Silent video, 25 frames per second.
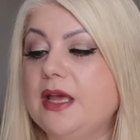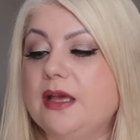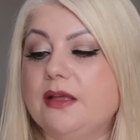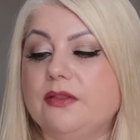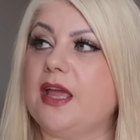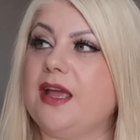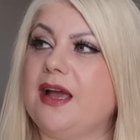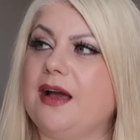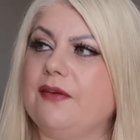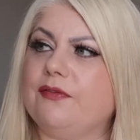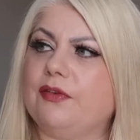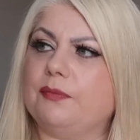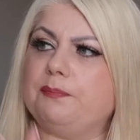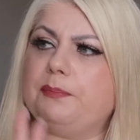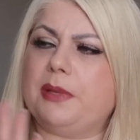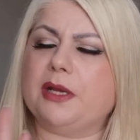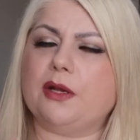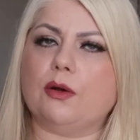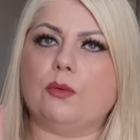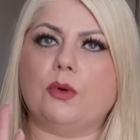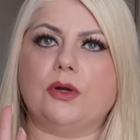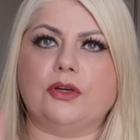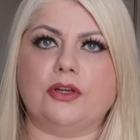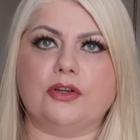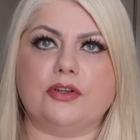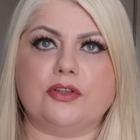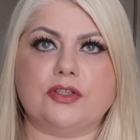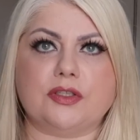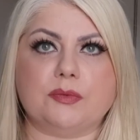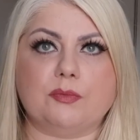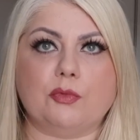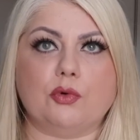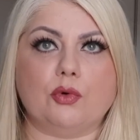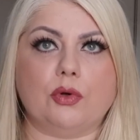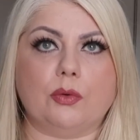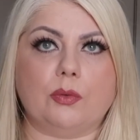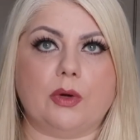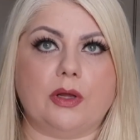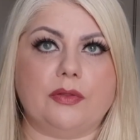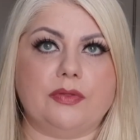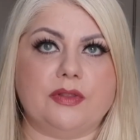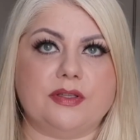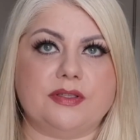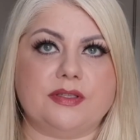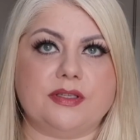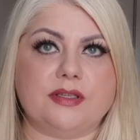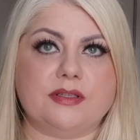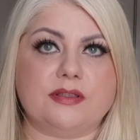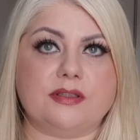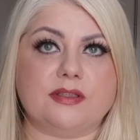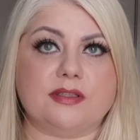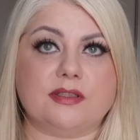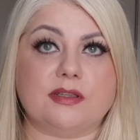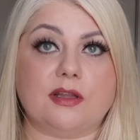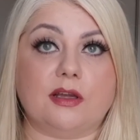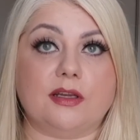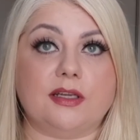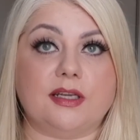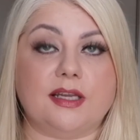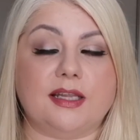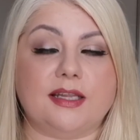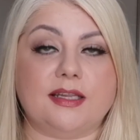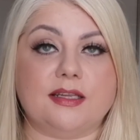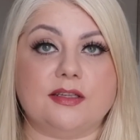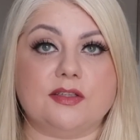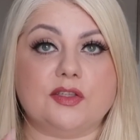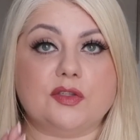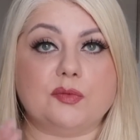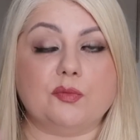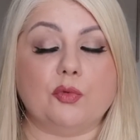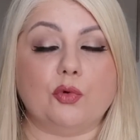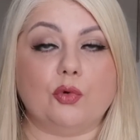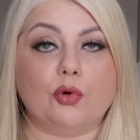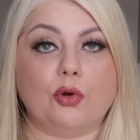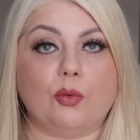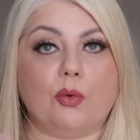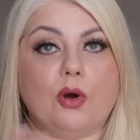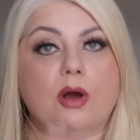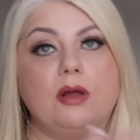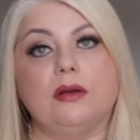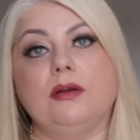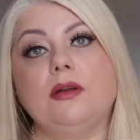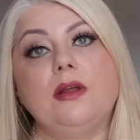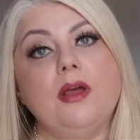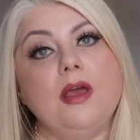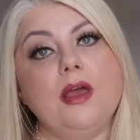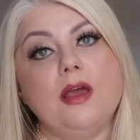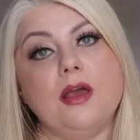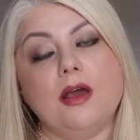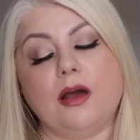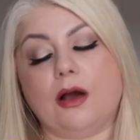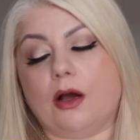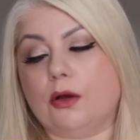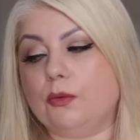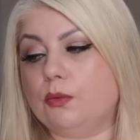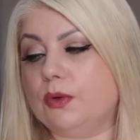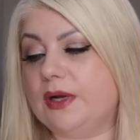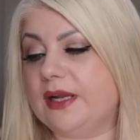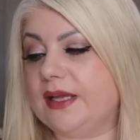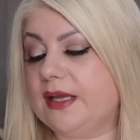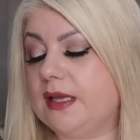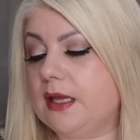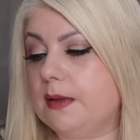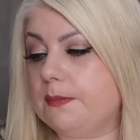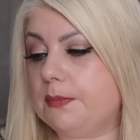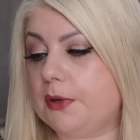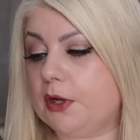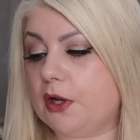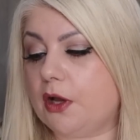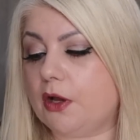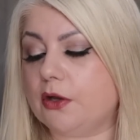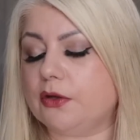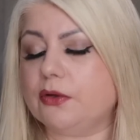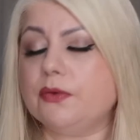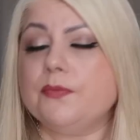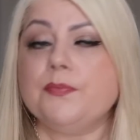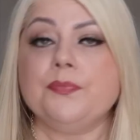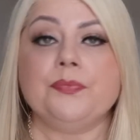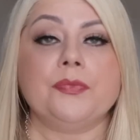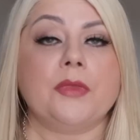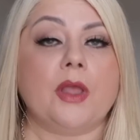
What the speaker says: They have a bigger one and a smaller one. This is the slightly smaller one. I will link it below.